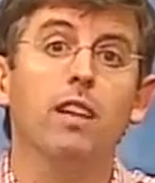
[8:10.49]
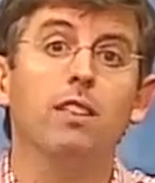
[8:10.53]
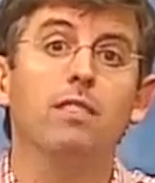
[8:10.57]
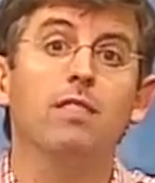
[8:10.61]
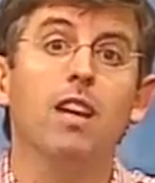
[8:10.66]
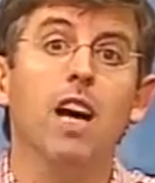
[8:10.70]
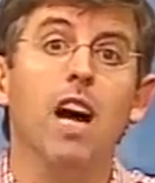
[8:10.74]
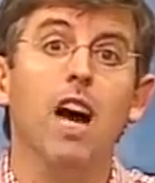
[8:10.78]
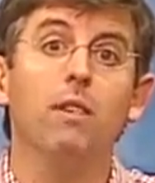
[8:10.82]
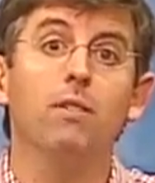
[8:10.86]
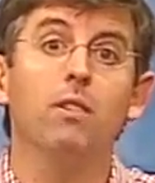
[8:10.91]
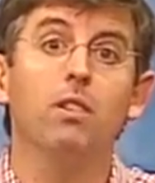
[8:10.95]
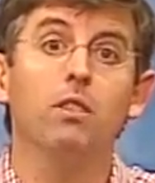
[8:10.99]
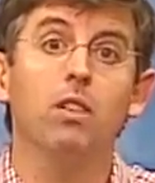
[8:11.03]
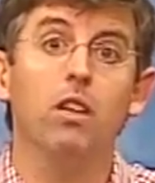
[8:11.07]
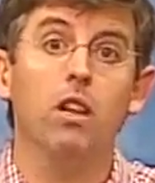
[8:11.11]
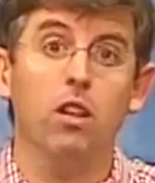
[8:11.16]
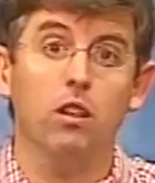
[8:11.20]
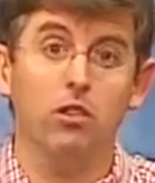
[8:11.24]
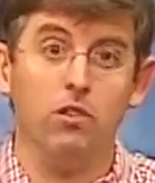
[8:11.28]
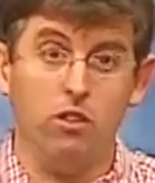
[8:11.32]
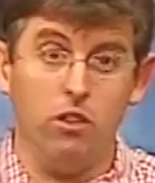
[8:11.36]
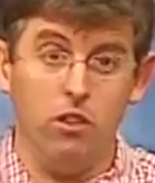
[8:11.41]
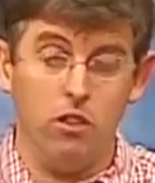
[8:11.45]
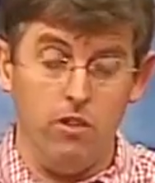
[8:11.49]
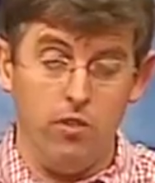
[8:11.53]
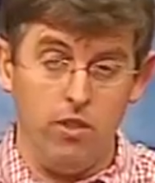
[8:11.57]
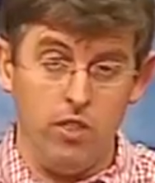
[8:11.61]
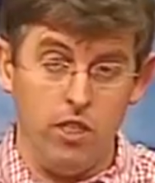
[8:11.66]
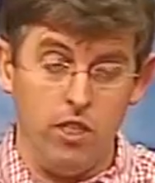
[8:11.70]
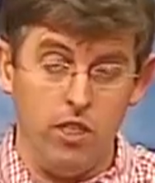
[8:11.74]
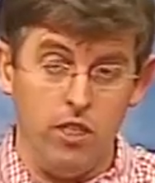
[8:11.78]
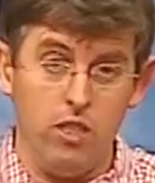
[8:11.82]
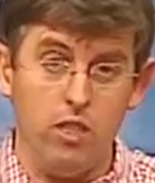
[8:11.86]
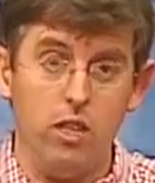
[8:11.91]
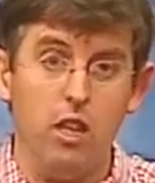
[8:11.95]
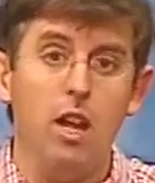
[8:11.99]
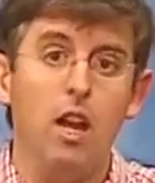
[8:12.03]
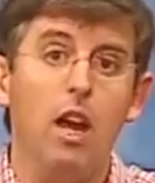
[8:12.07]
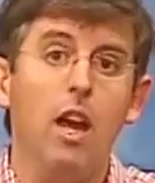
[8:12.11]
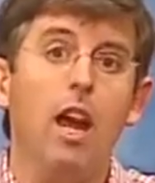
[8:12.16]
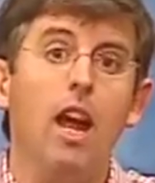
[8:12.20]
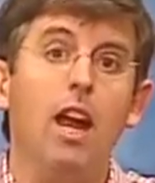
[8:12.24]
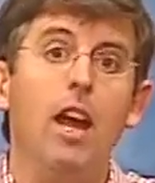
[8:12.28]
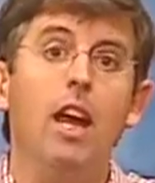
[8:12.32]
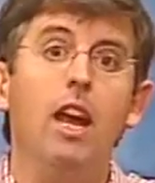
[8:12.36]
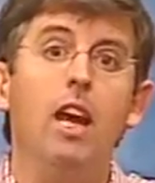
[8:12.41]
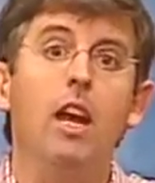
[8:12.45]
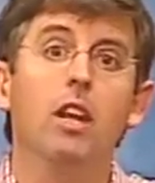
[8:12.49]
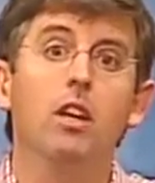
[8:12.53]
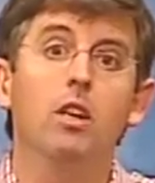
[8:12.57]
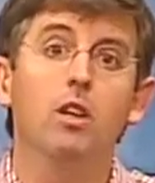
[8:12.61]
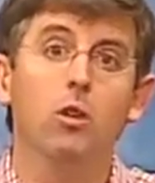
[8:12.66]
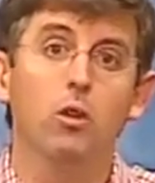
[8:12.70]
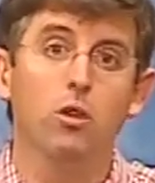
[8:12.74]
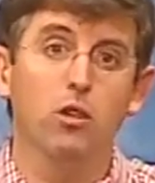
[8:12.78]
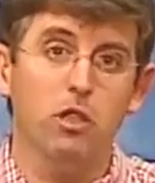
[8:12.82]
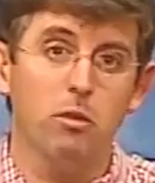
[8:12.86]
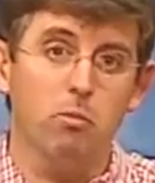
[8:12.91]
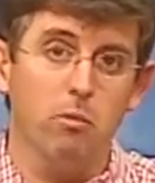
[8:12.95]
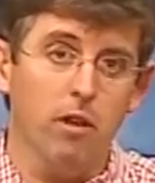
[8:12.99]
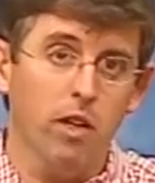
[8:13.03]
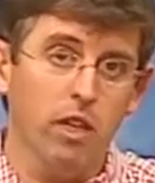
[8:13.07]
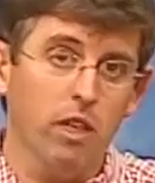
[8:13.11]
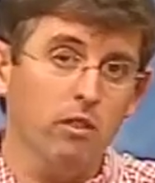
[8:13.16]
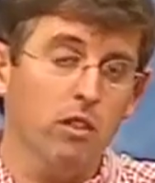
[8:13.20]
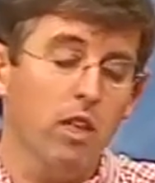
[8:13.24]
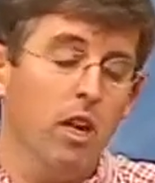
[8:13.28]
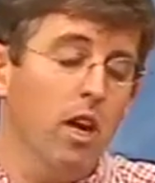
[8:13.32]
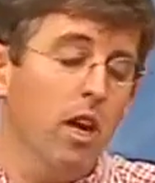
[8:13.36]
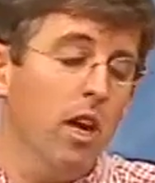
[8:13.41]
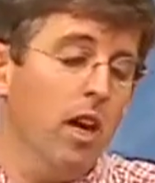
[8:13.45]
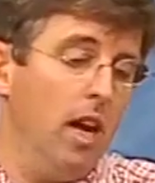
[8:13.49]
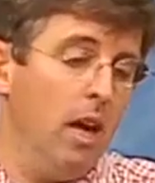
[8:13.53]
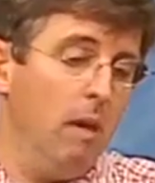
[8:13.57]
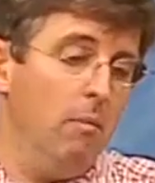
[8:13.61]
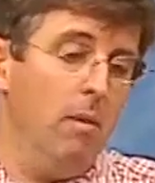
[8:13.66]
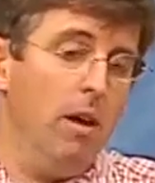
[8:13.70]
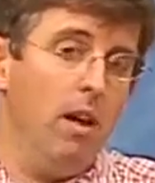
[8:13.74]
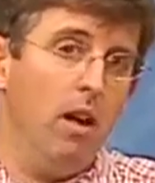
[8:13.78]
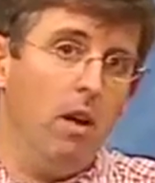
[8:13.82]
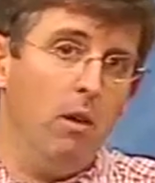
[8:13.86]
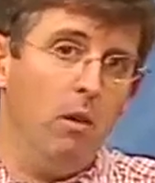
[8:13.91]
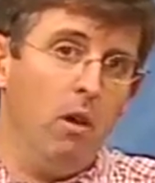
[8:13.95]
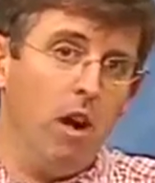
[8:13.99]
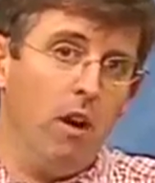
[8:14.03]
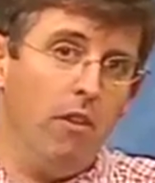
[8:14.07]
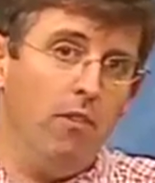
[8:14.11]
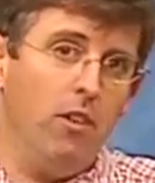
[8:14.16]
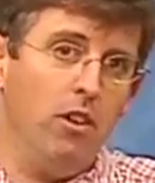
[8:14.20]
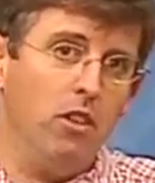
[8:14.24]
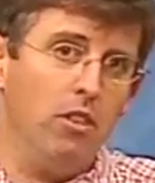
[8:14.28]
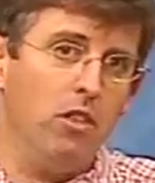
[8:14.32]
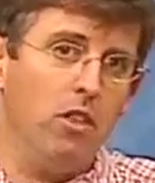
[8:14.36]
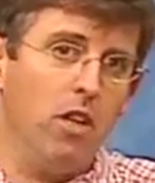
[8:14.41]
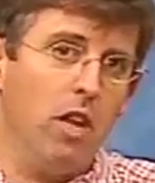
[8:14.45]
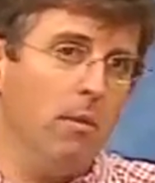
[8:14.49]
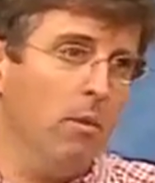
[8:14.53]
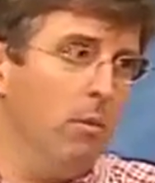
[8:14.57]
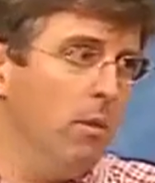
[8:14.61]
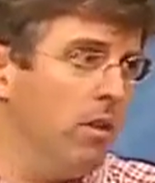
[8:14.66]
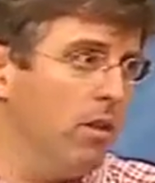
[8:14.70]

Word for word: Thomas Health Services in Cool Springs. And Barry, our first segment, we